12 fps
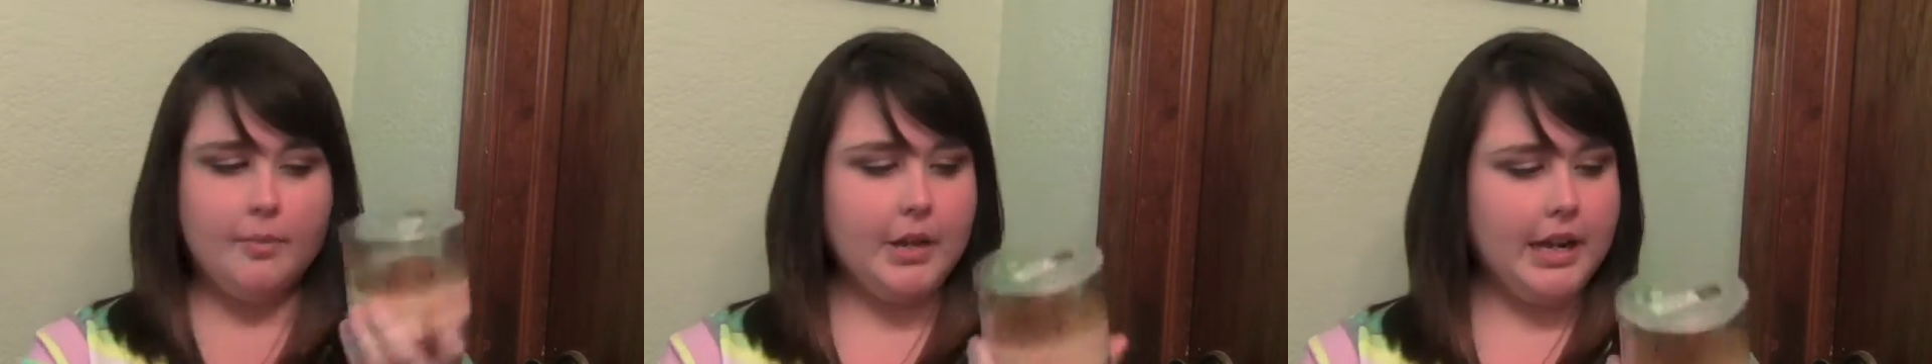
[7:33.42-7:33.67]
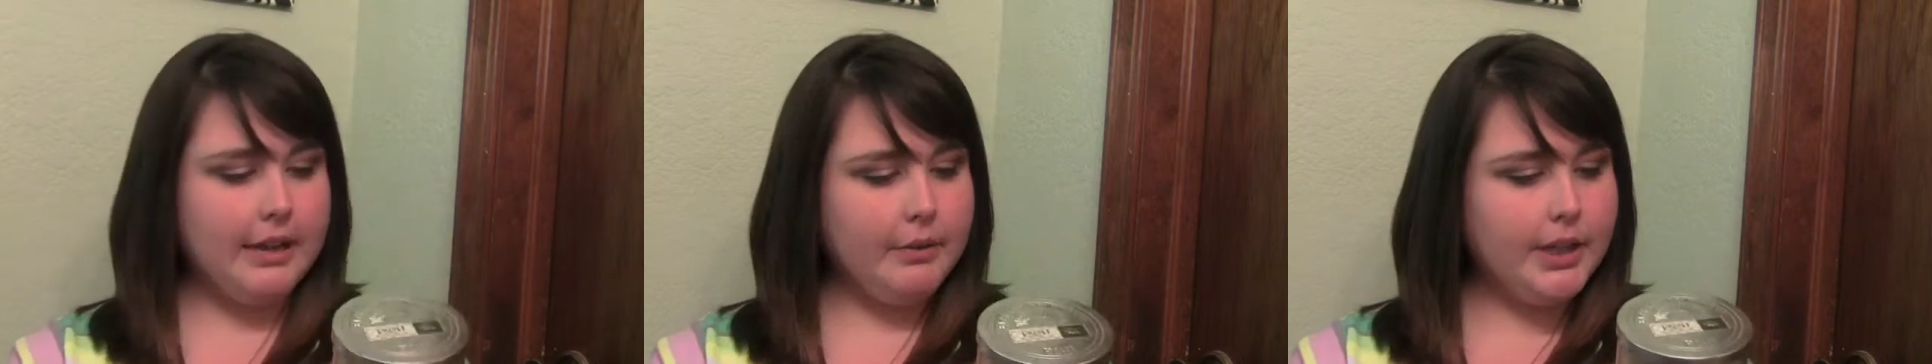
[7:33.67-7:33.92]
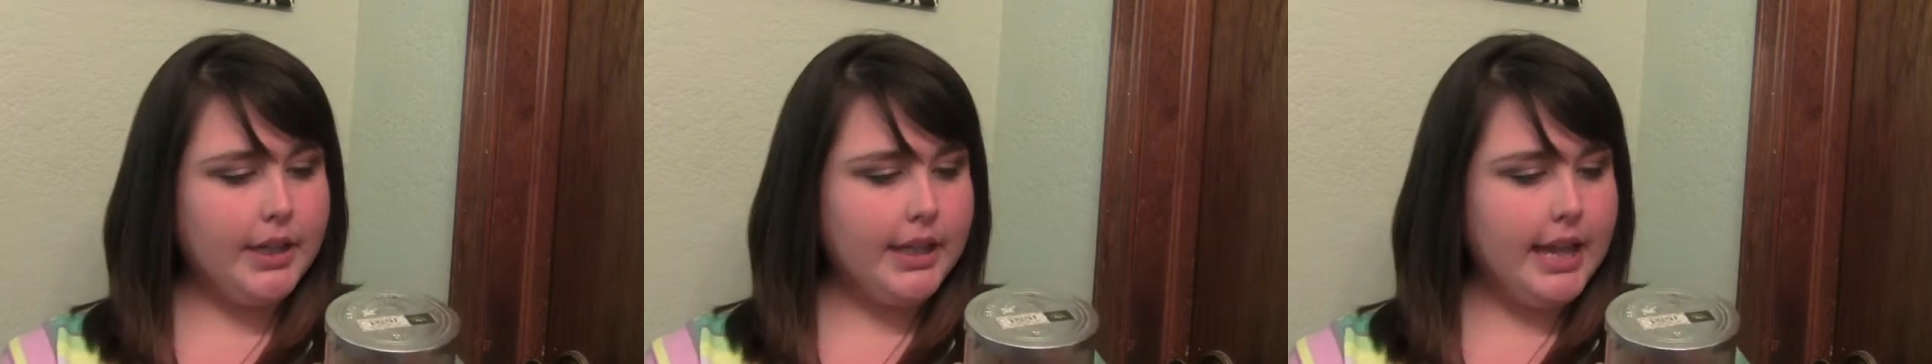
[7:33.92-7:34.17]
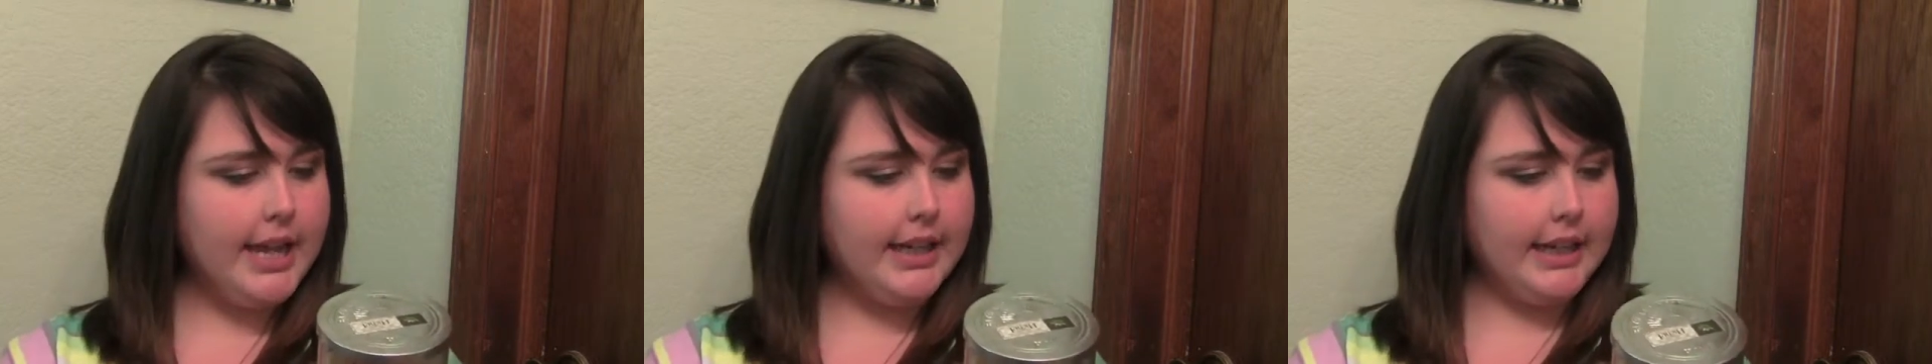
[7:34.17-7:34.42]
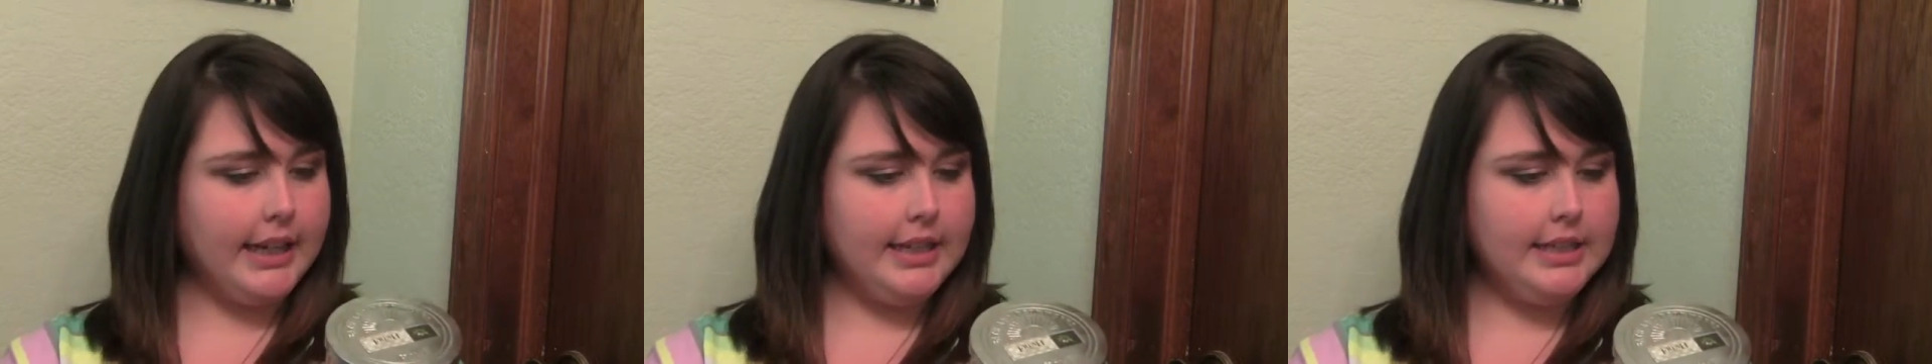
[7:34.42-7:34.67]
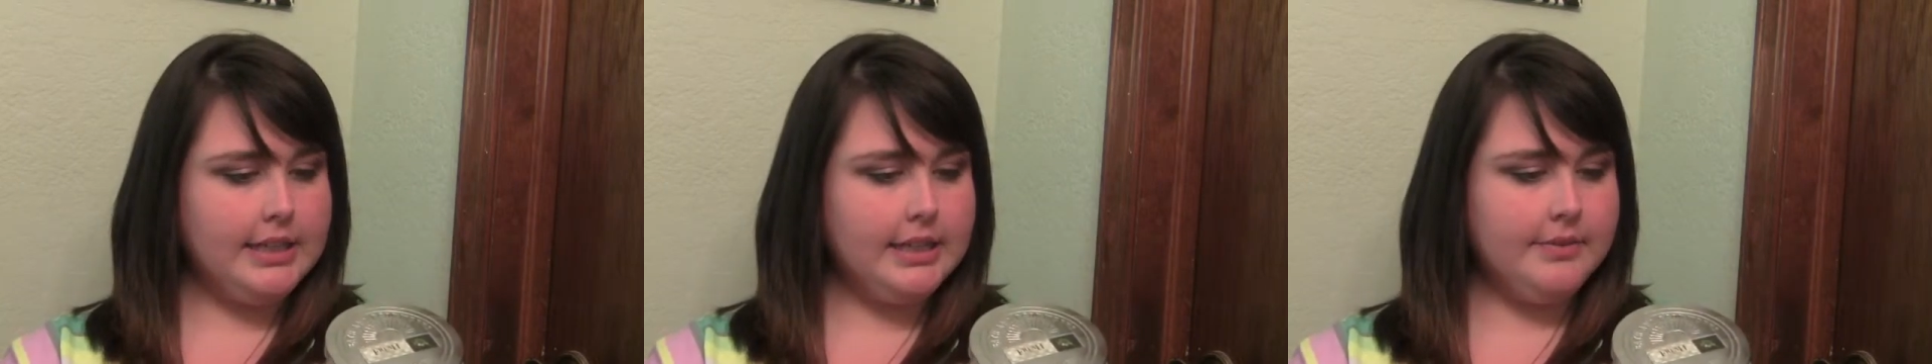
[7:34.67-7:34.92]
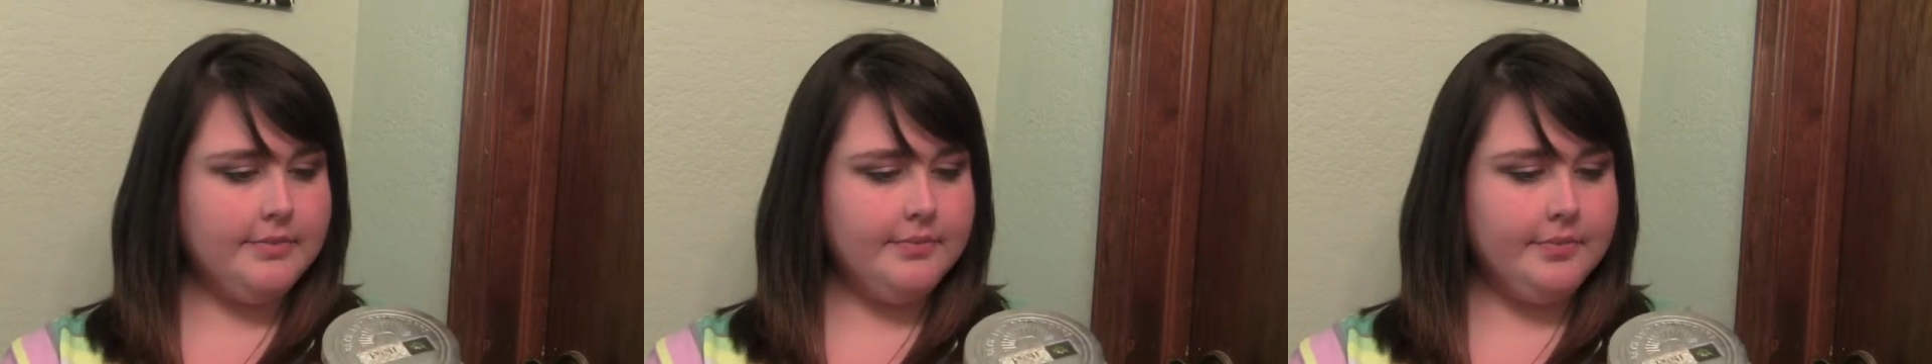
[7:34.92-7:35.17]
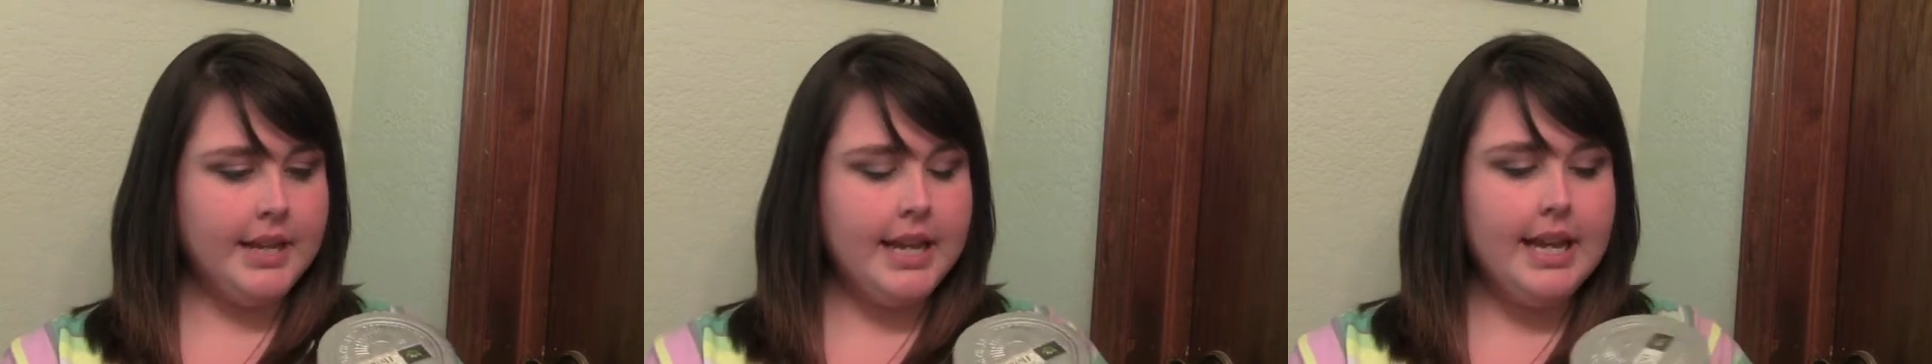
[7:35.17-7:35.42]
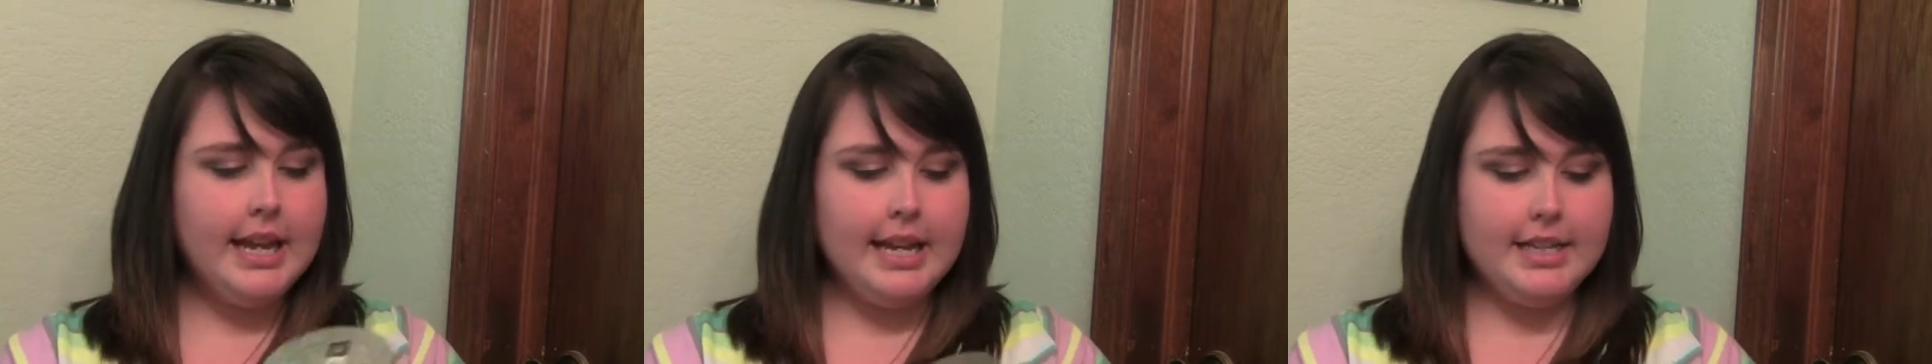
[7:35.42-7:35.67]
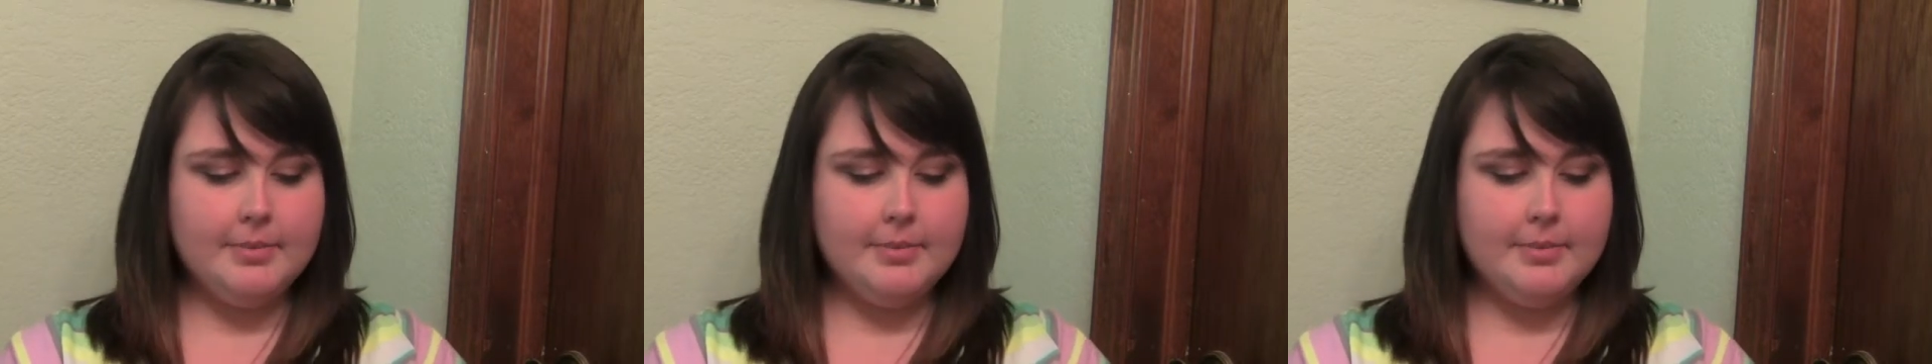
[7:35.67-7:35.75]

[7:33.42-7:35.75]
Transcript: But I really like it. I